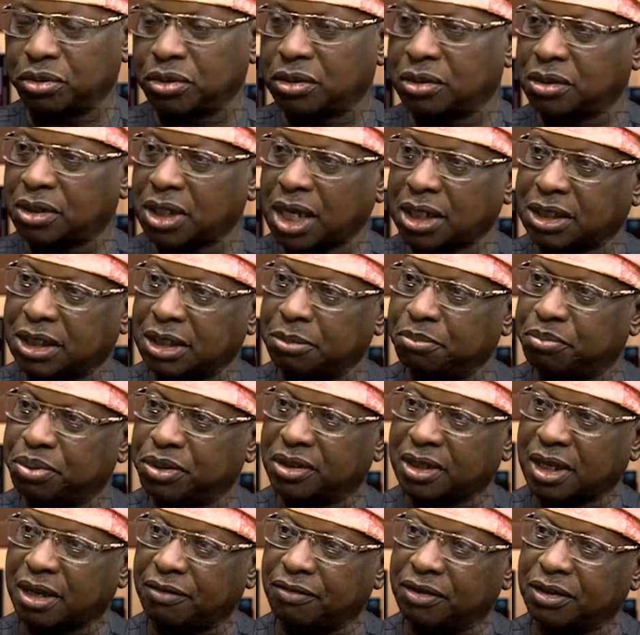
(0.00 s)
to put certain
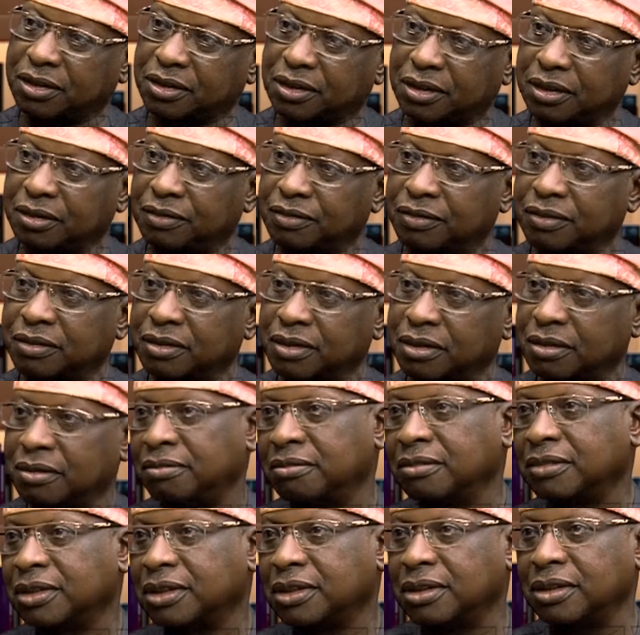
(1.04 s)
preservative. Uh,
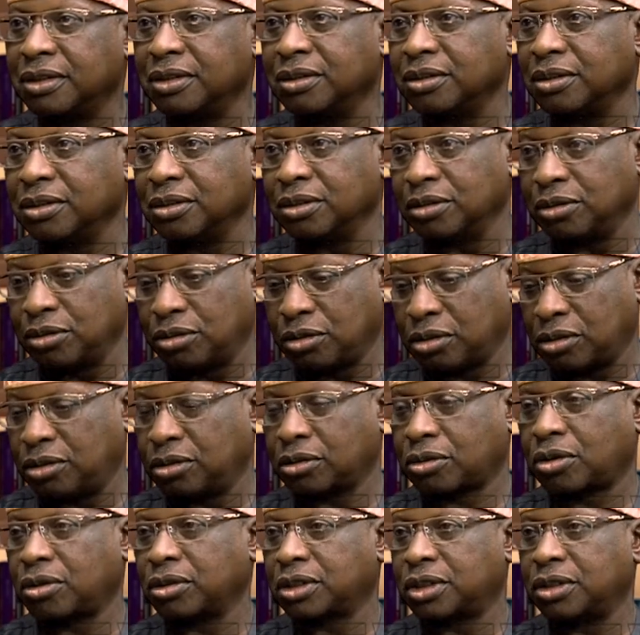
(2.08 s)
you, you,
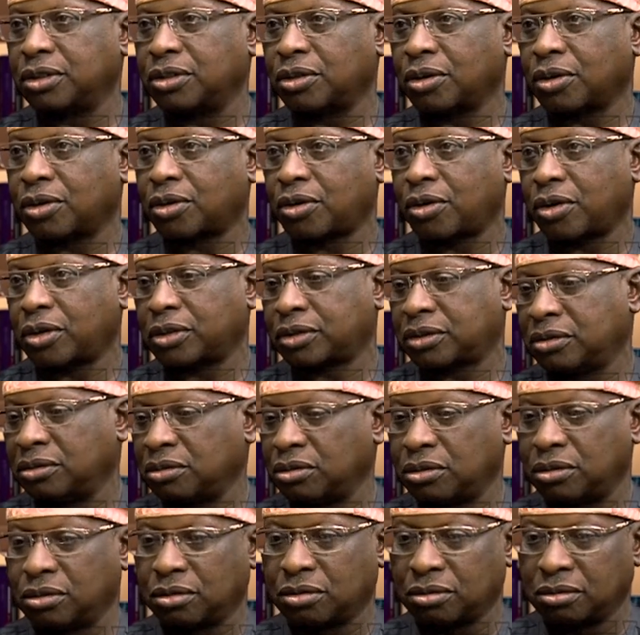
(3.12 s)
you're cutting your
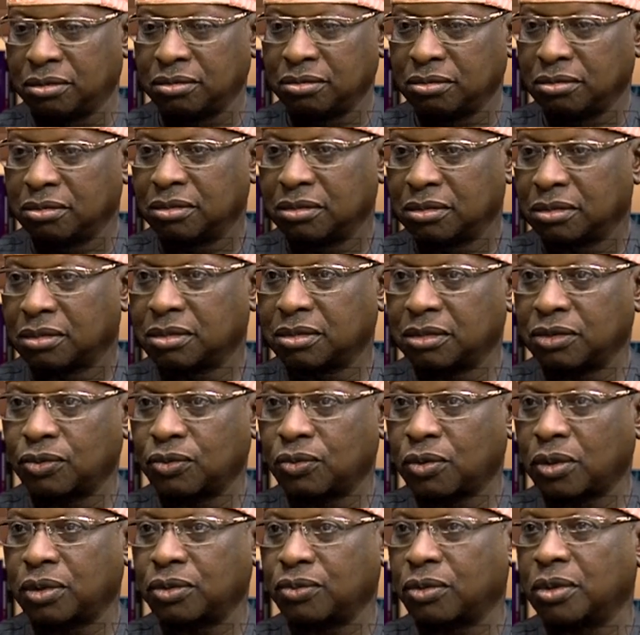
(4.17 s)
cost. Oh,
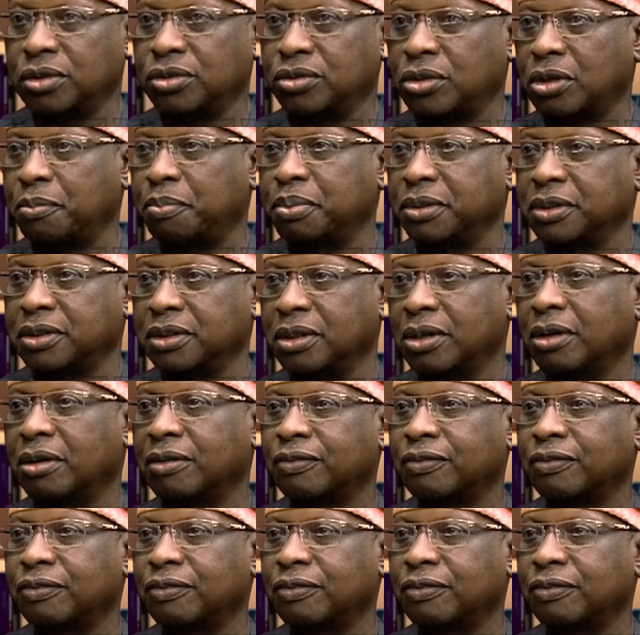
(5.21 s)
one drop is